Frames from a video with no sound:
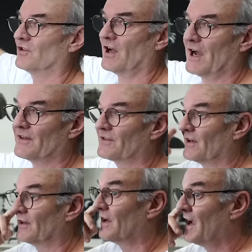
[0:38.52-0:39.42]
light
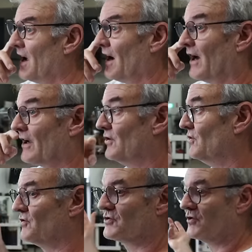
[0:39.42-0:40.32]
that I can
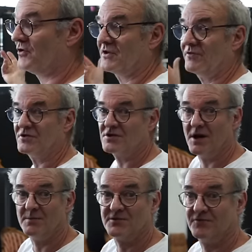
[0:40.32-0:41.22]
use at all different
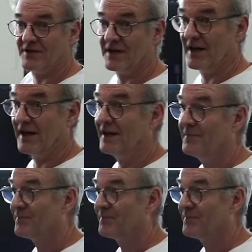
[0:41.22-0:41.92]
times of the day.